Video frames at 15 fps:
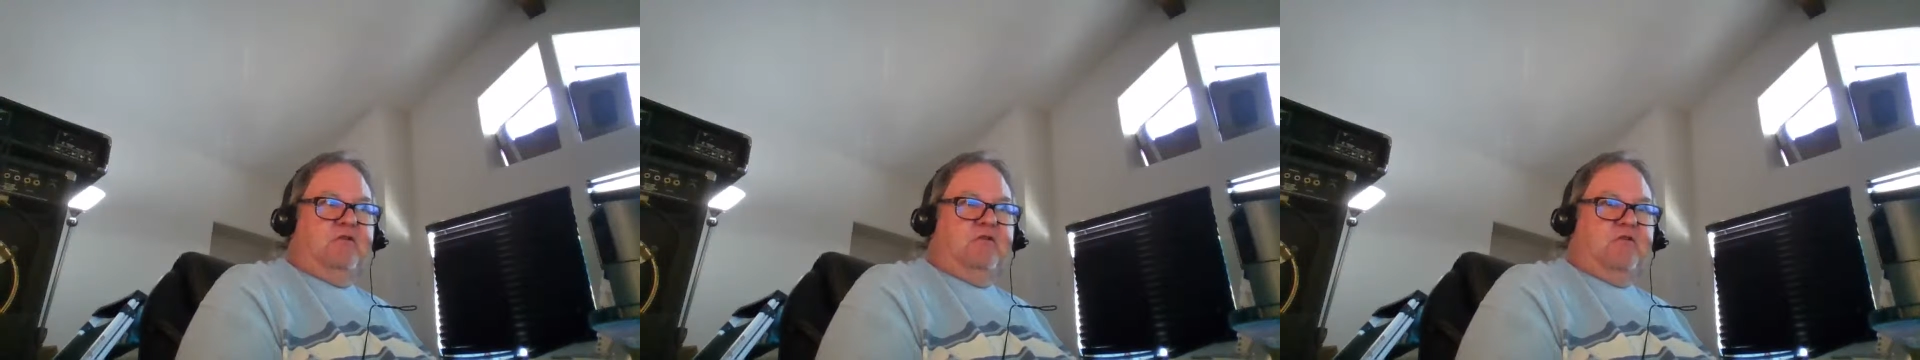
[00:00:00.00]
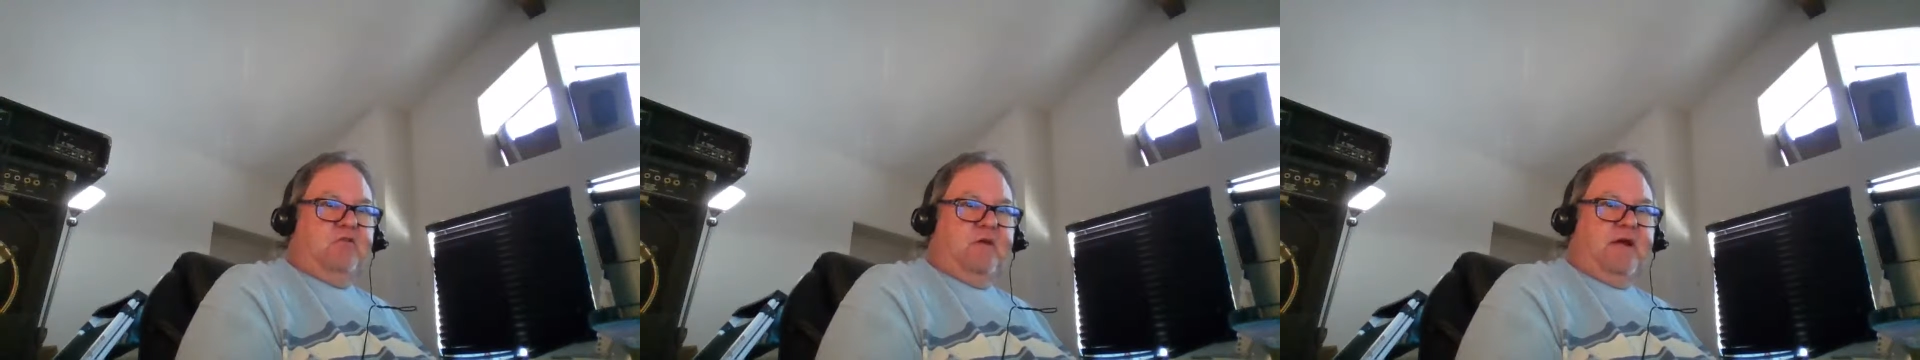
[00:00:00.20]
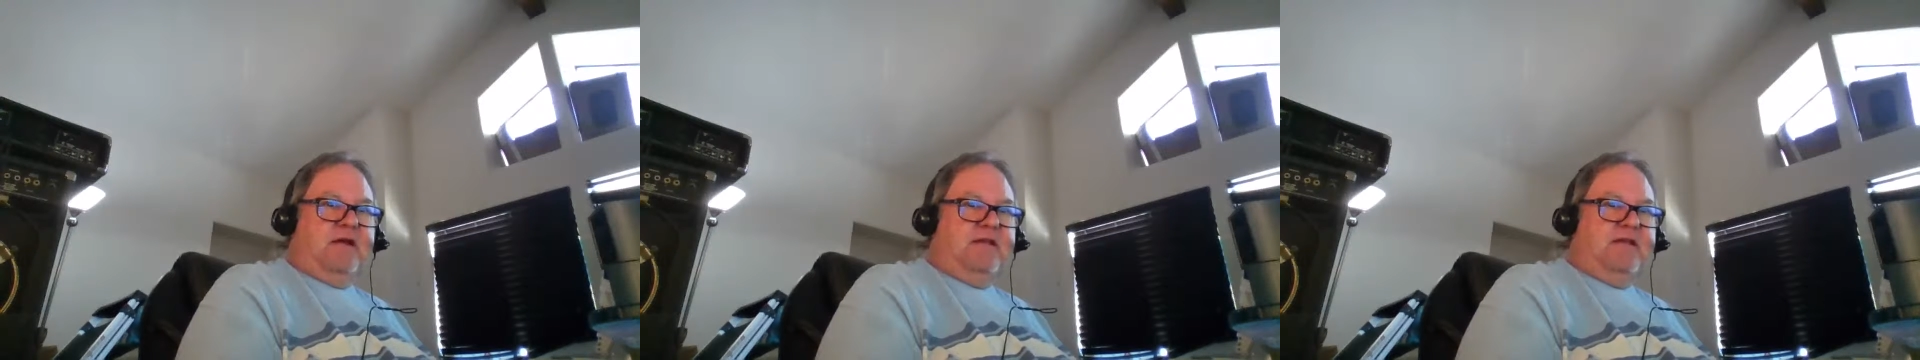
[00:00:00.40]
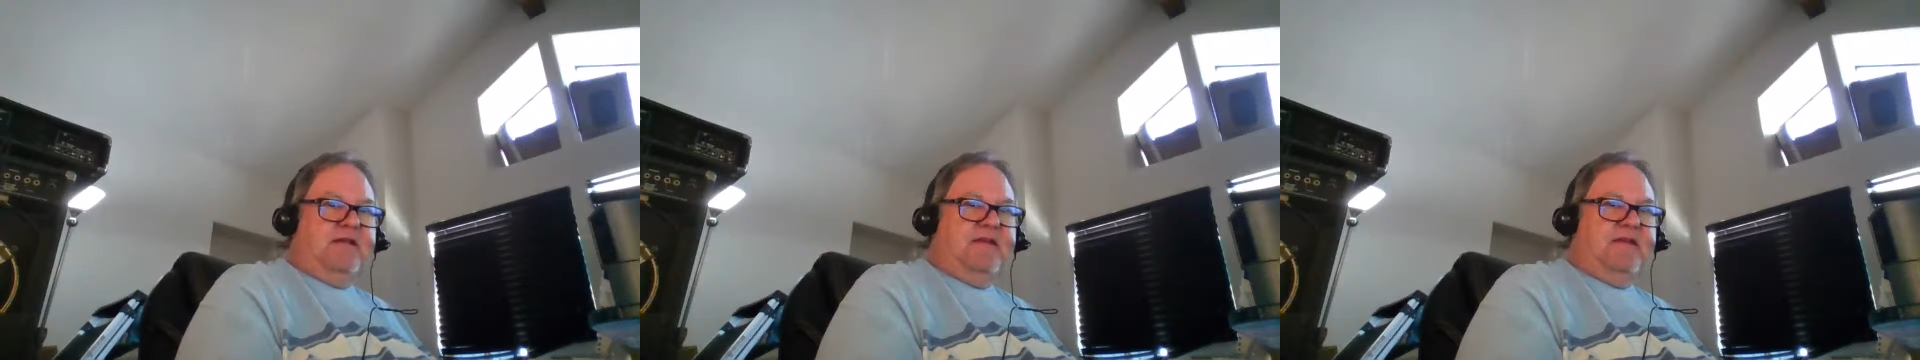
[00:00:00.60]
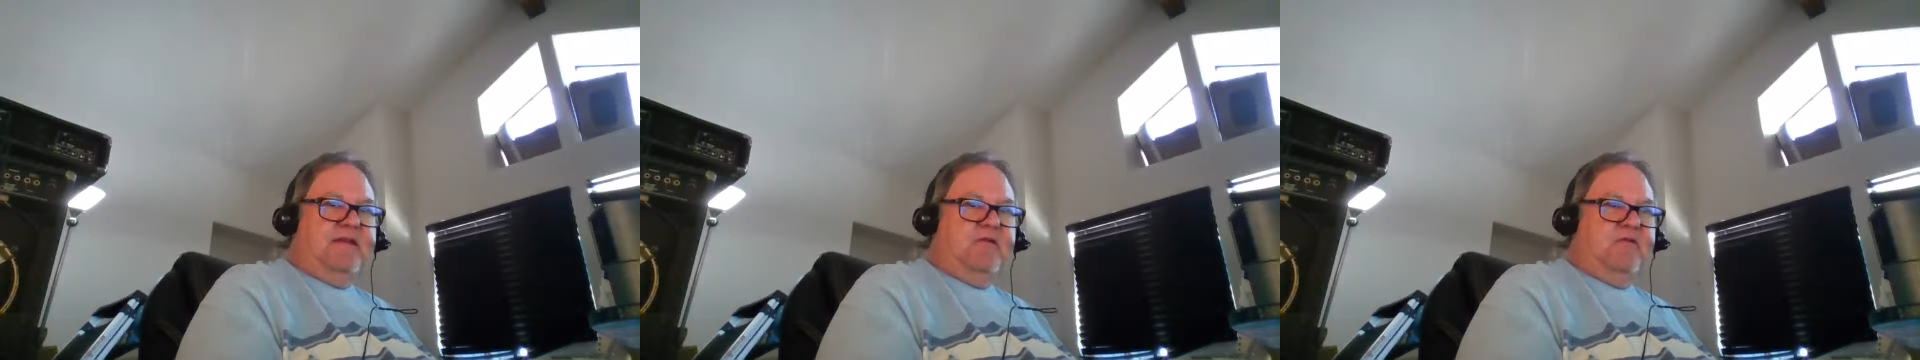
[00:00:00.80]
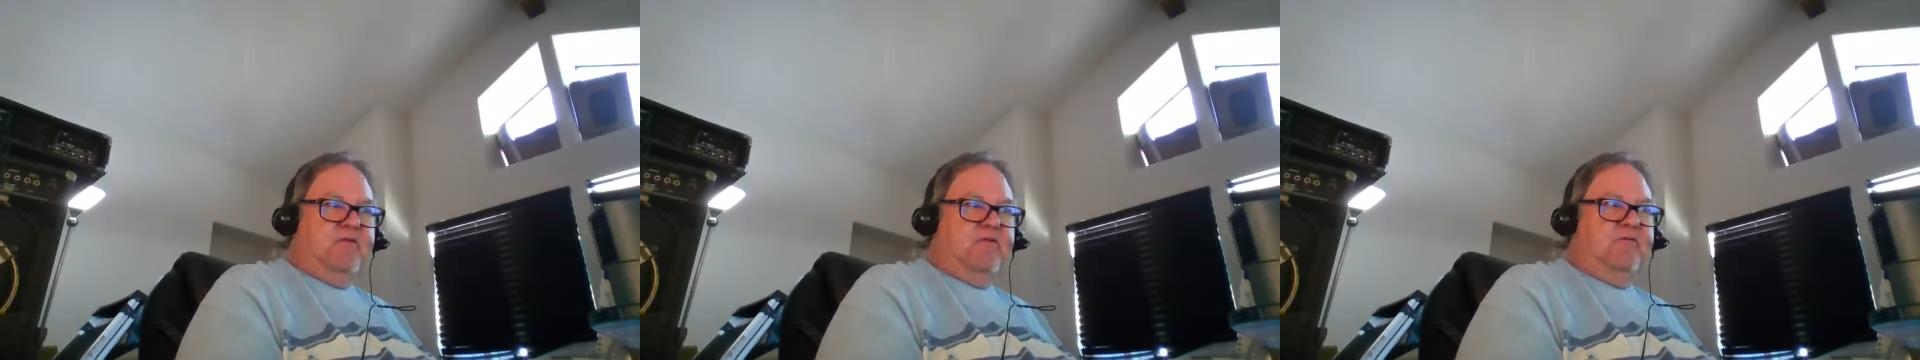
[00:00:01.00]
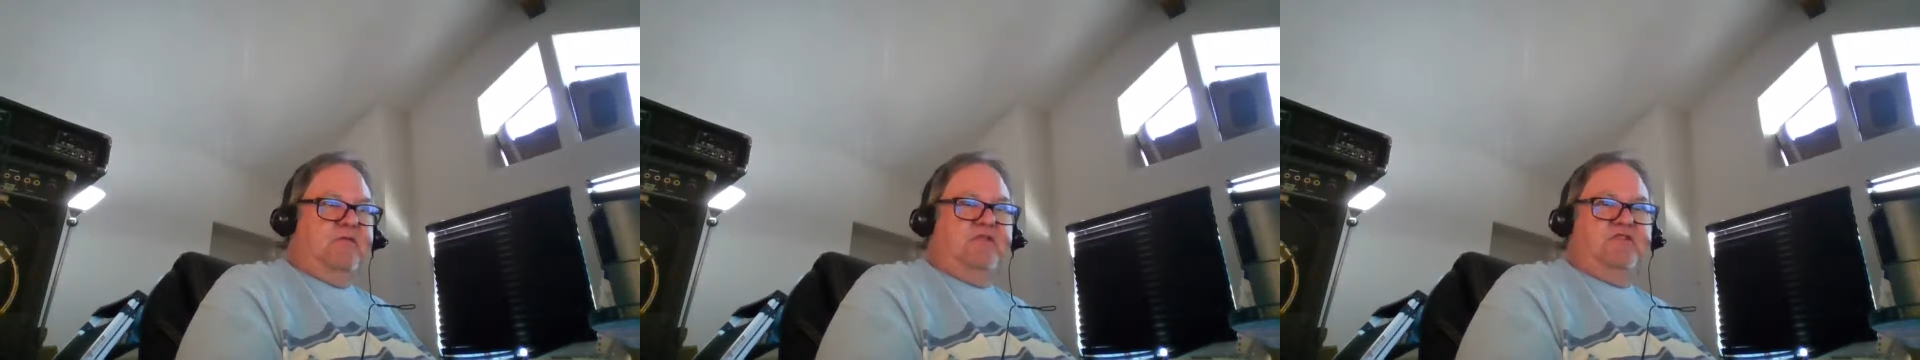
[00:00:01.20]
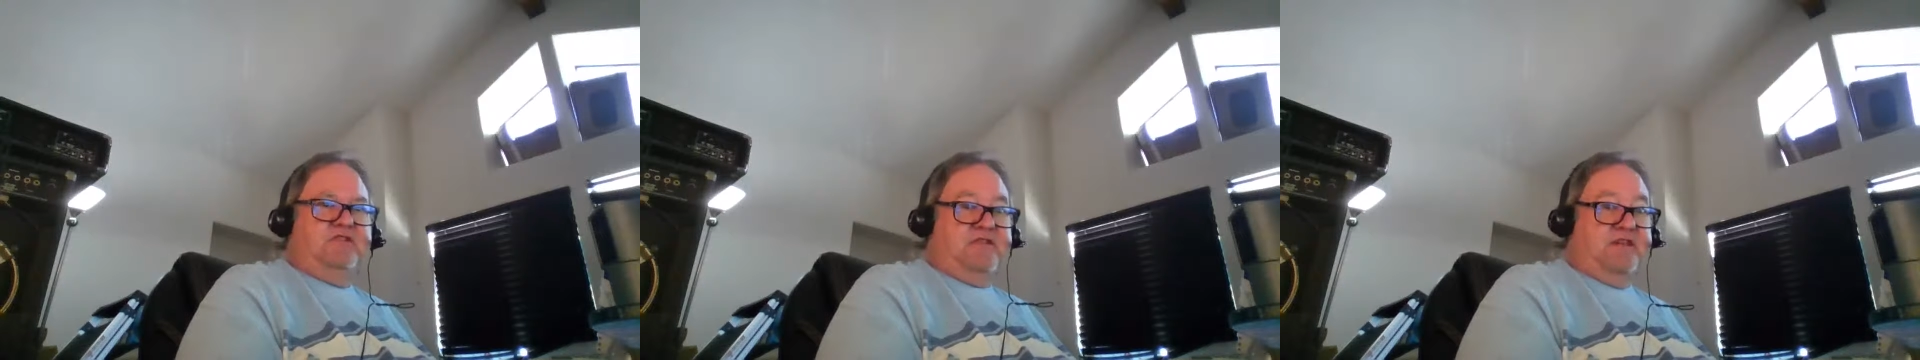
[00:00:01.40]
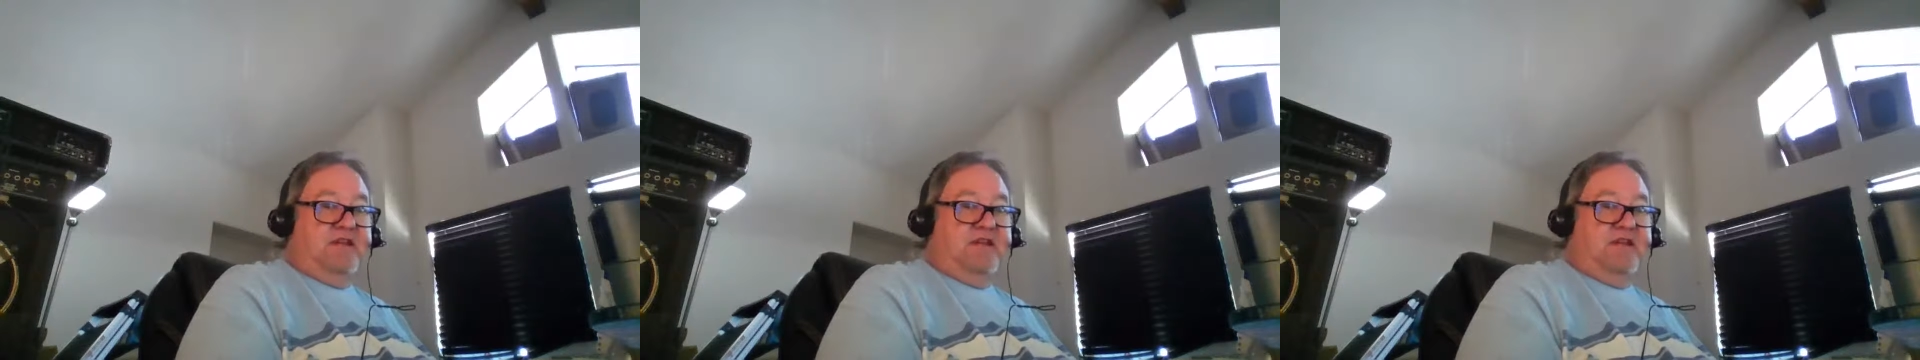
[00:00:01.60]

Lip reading: correctly, or they're just